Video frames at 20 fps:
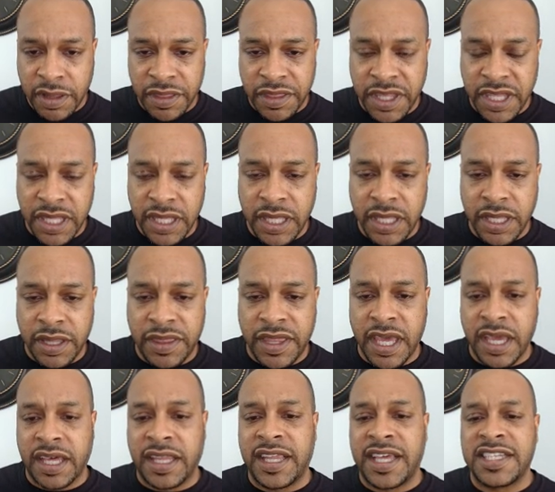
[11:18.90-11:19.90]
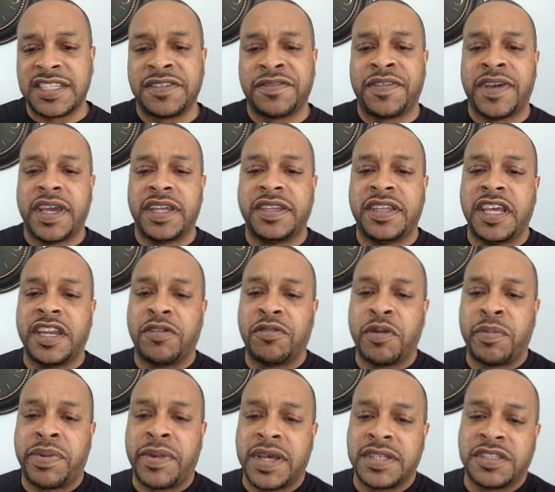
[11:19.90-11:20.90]
That classified data
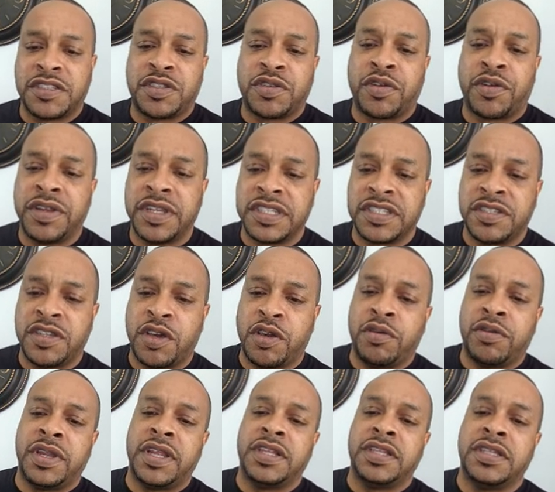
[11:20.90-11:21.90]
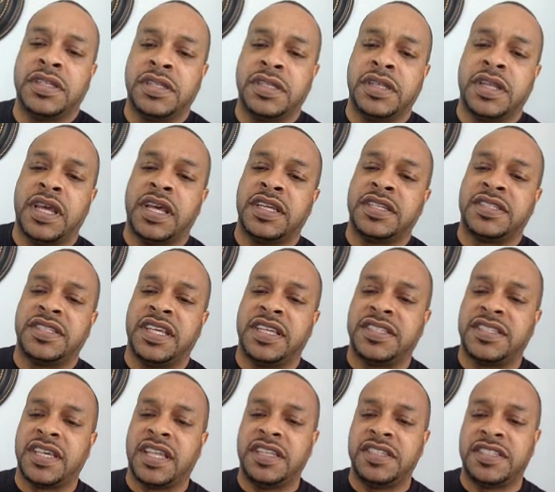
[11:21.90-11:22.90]
repository is known as the
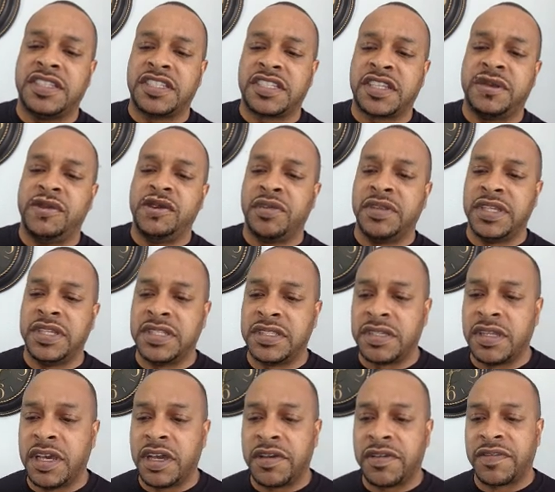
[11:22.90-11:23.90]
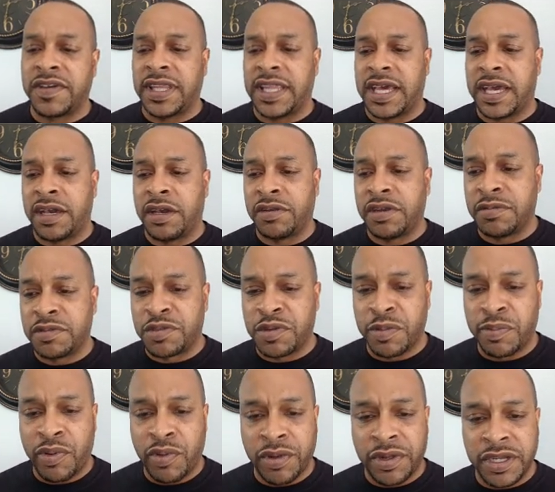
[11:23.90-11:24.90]
intelligence community's GovCloud. It was
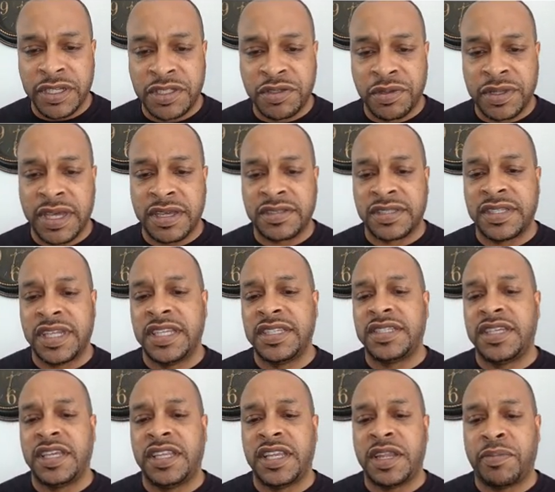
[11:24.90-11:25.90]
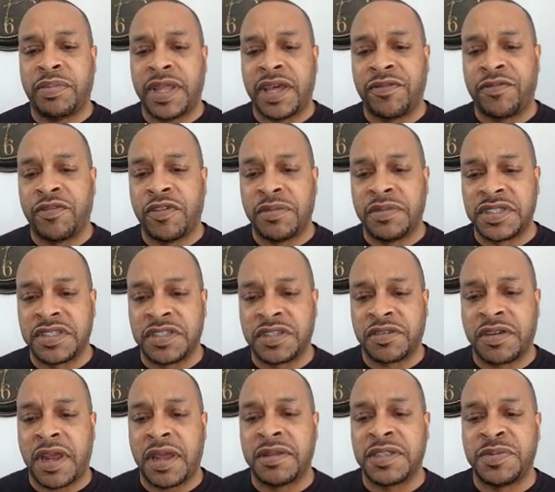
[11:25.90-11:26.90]
reported in 2018. The platform is
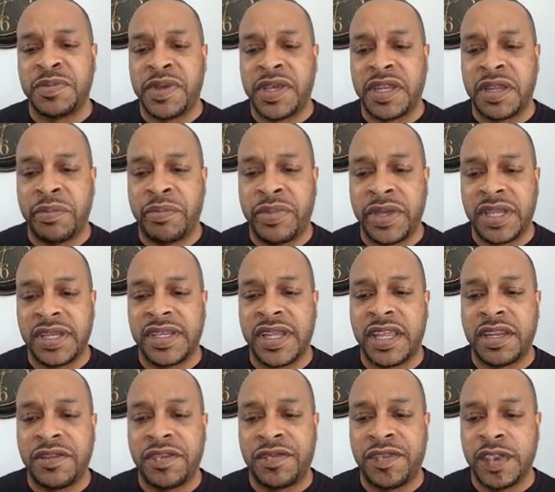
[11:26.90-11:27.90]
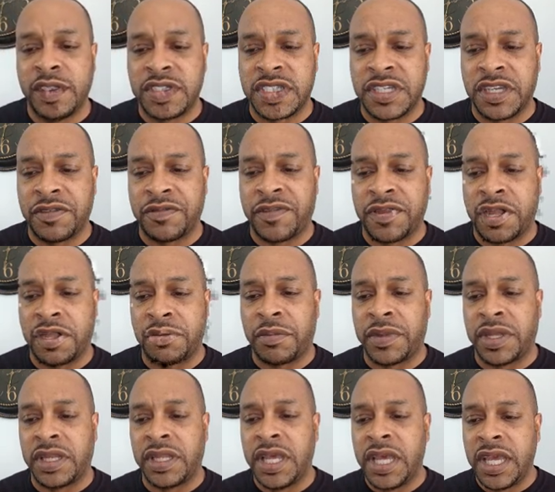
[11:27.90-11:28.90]
described as being a big data fusion
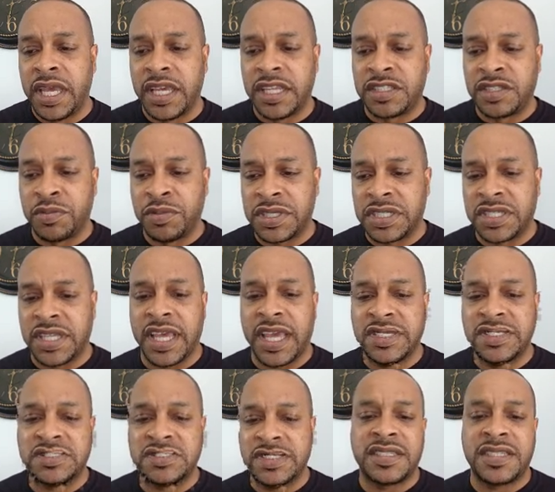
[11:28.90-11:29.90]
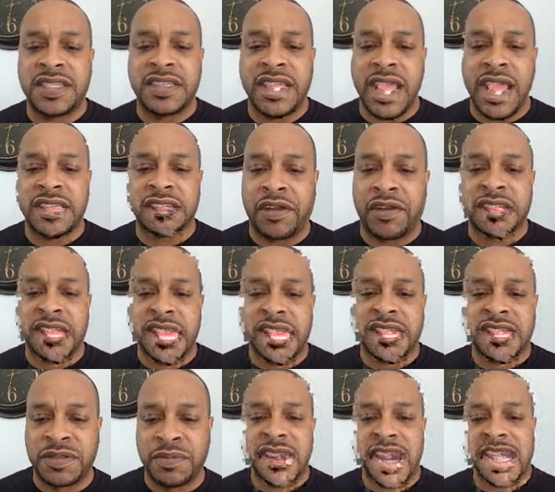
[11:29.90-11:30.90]
environment into which the agency
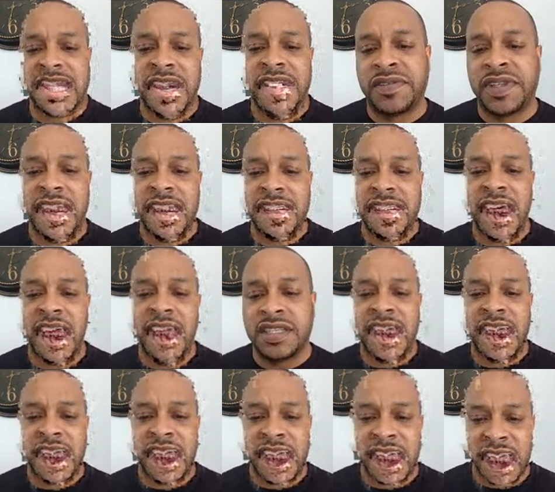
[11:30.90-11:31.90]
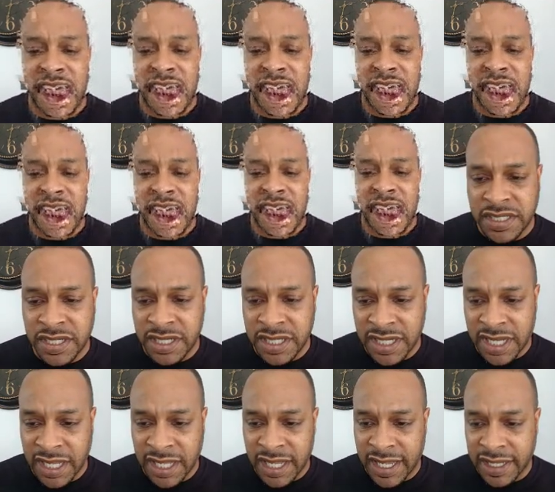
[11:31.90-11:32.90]
aggregates much of the intelligent information
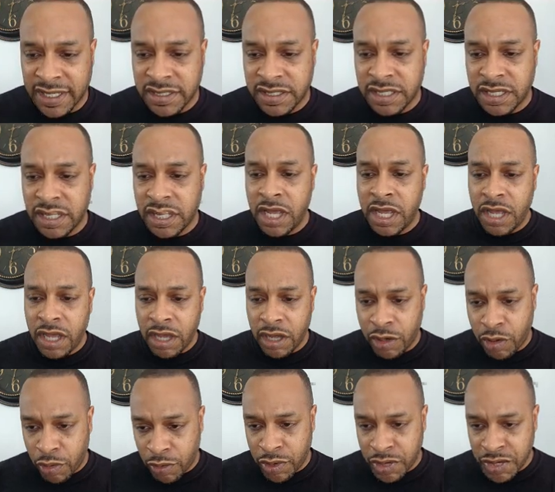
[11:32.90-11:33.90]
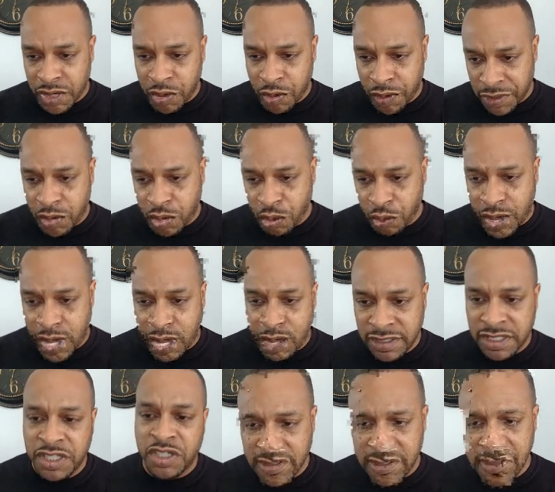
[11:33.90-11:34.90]
it collects. According to a
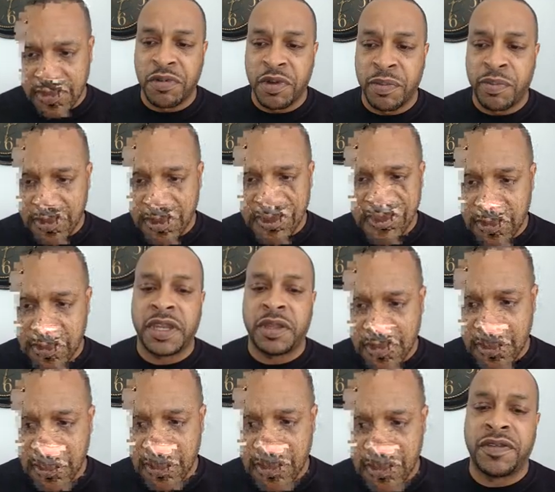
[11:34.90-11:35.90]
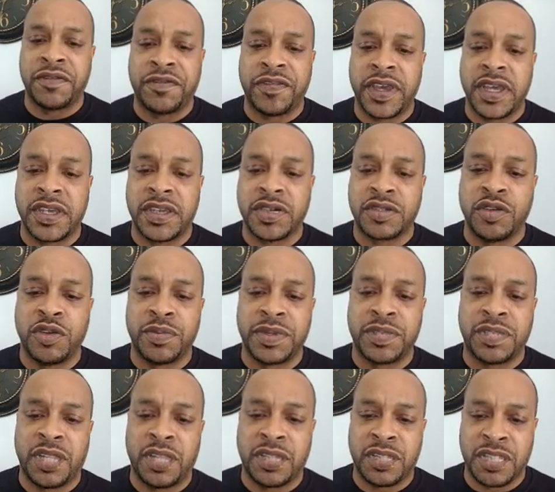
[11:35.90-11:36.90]
2020 report that appeared in FedScoop,
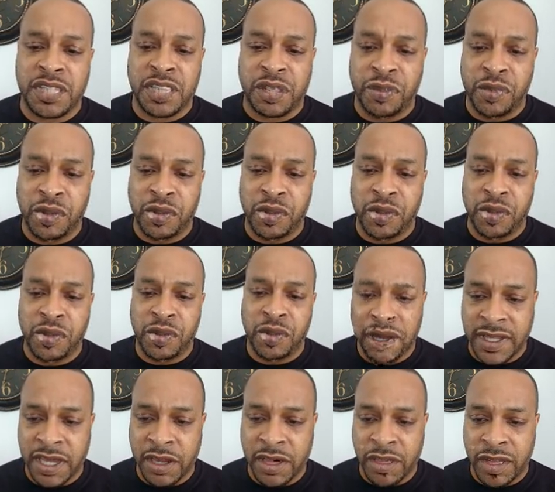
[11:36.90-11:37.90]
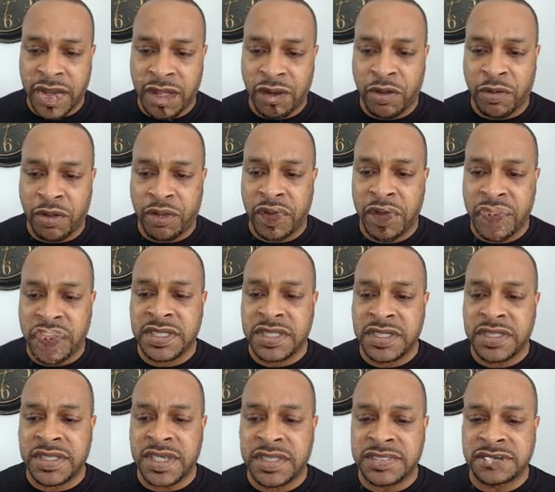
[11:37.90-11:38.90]
intelligence community GovCloud ran on
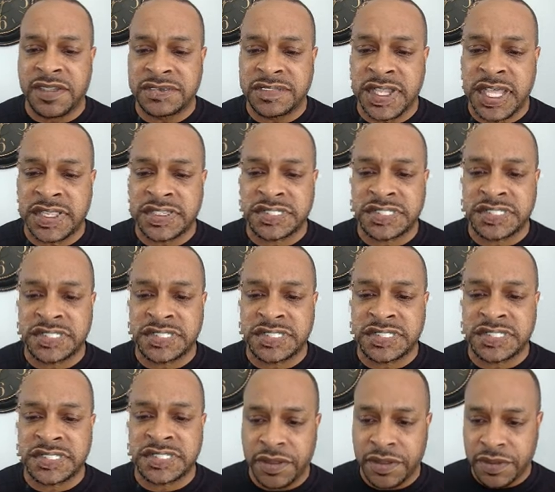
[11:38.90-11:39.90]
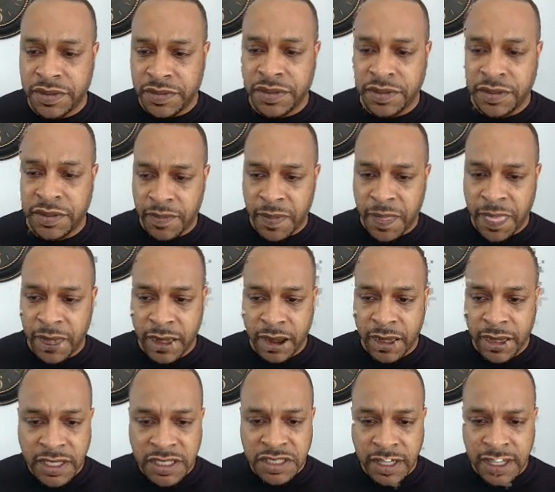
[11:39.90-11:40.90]
premises as of last year.
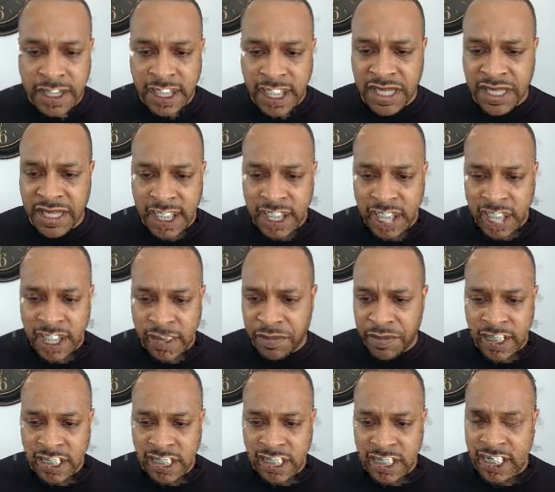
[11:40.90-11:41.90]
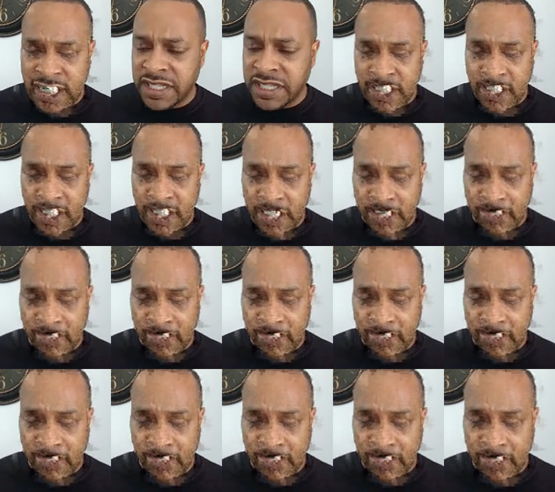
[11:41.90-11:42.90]
So it's looking like the government is looking to
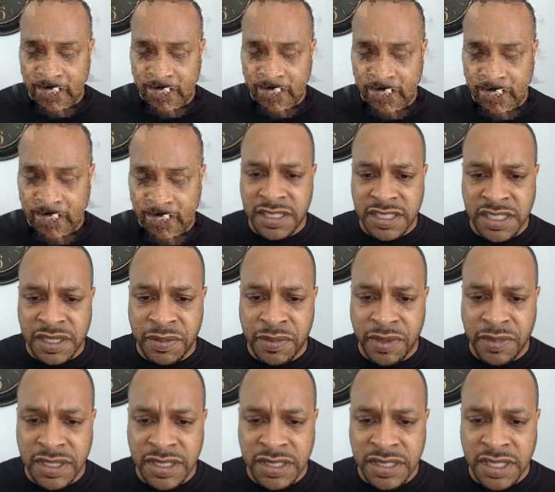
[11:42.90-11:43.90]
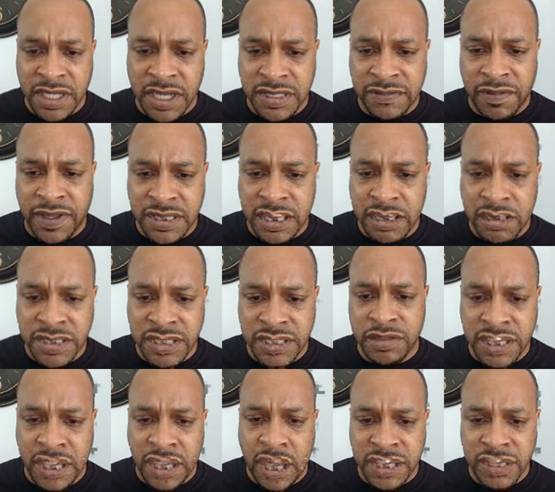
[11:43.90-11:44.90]
modernize the intelligence community's GovCloud
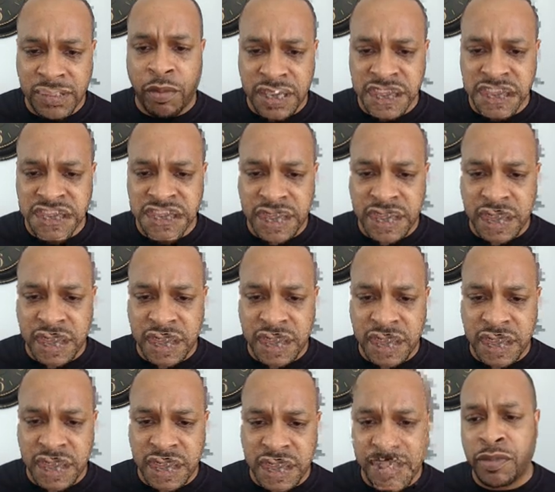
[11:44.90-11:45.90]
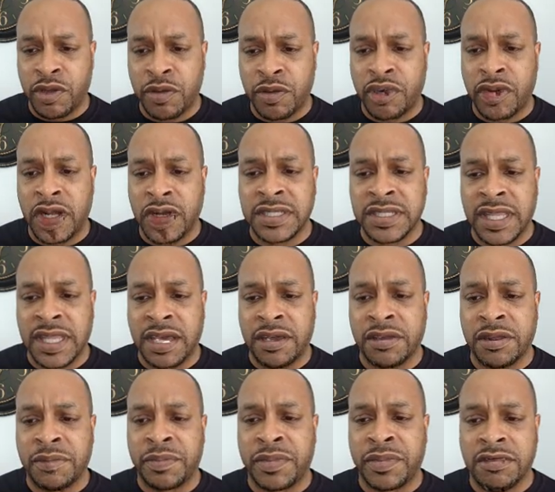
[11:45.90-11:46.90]
using hardware as a service and bulk price
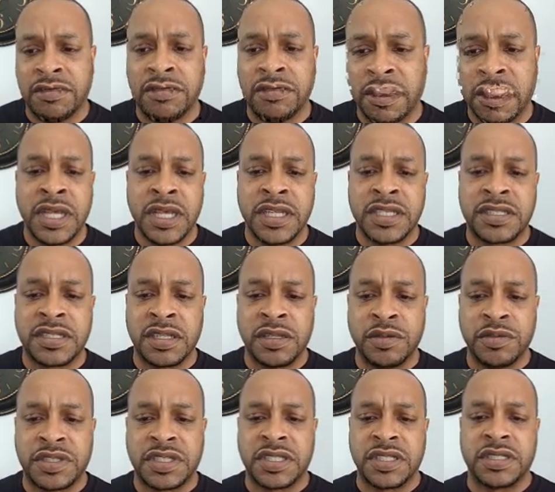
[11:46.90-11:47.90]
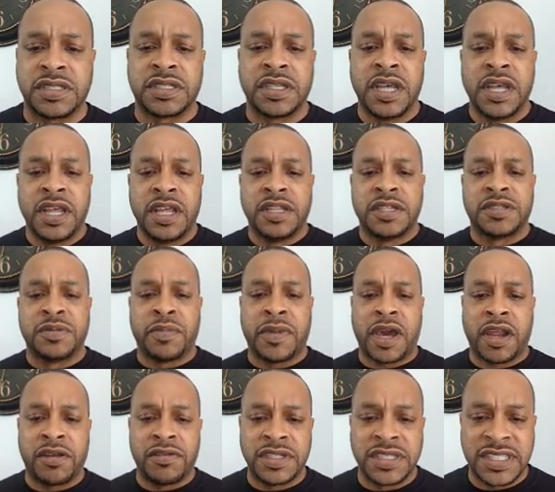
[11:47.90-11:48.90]
cloud computing solutions. The
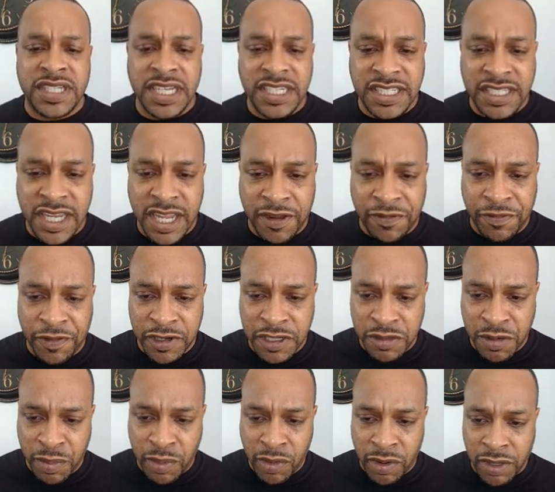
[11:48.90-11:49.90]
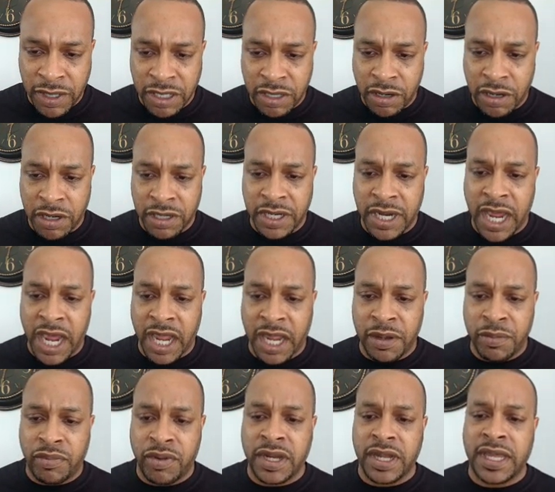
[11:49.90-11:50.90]
modernization effort is reportedly called the
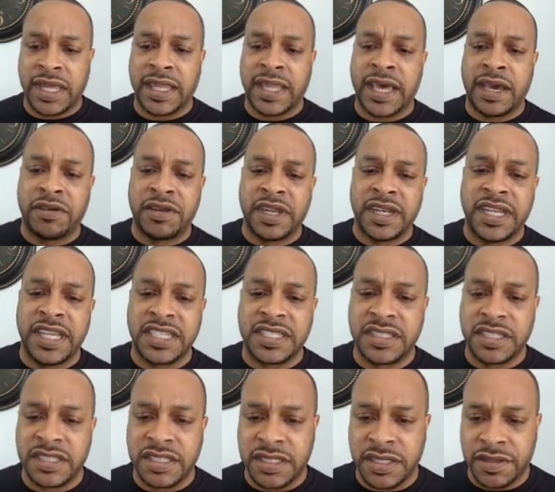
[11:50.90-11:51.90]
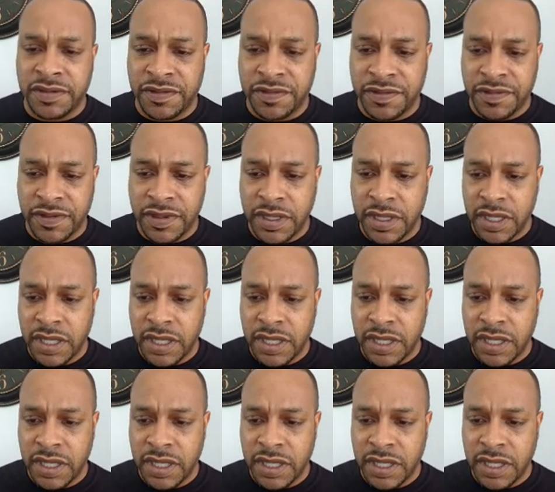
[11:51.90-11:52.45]
Hybrid Cloud Initiative.